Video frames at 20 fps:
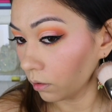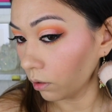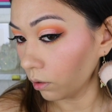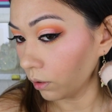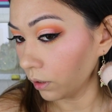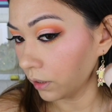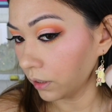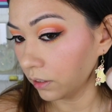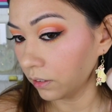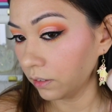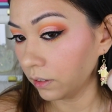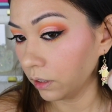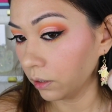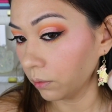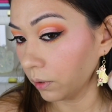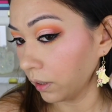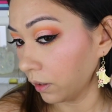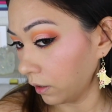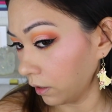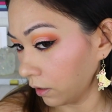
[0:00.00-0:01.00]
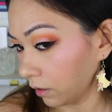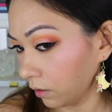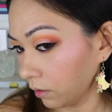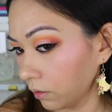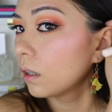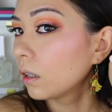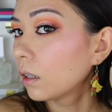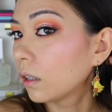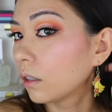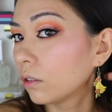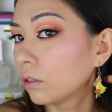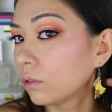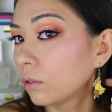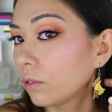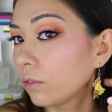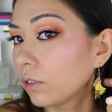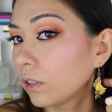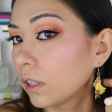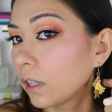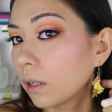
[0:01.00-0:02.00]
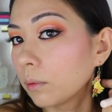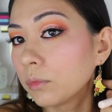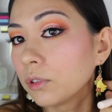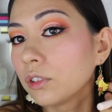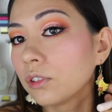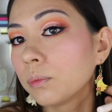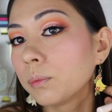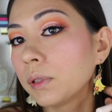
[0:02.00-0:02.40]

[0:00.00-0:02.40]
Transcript: Oh, I can see it right there. I don't know if the camera's